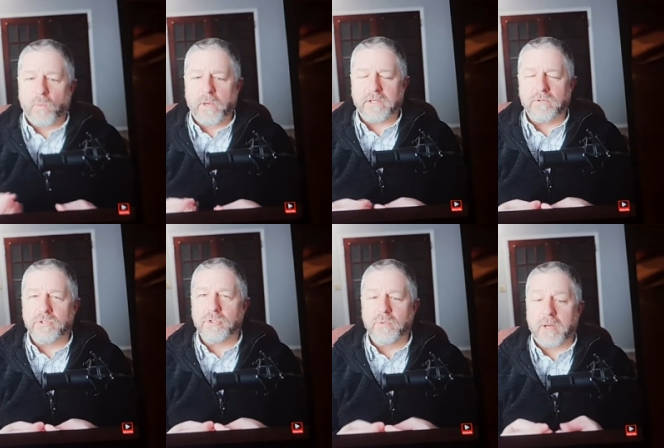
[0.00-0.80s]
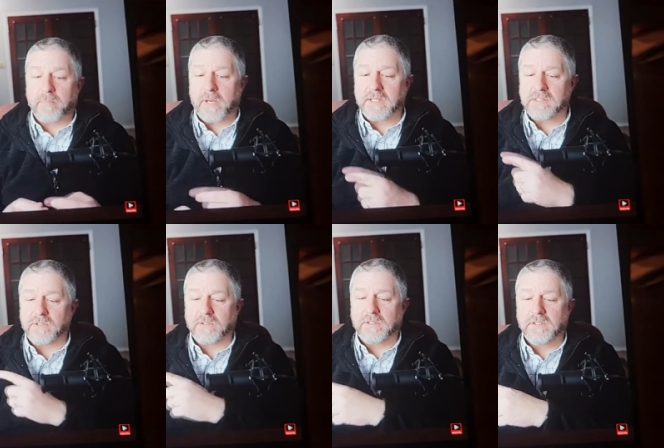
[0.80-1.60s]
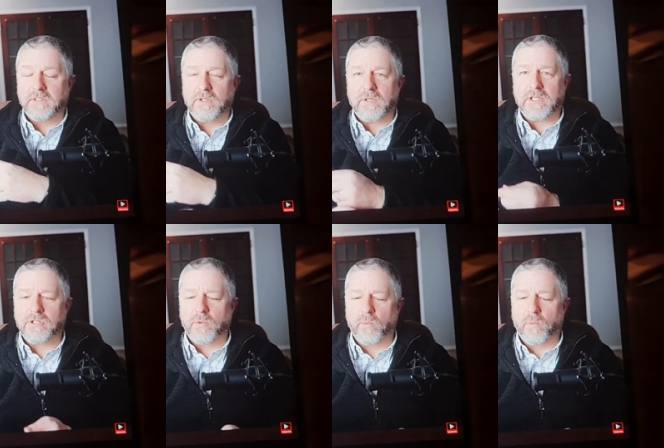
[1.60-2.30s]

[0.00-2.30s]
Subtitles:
When you do a puzzle,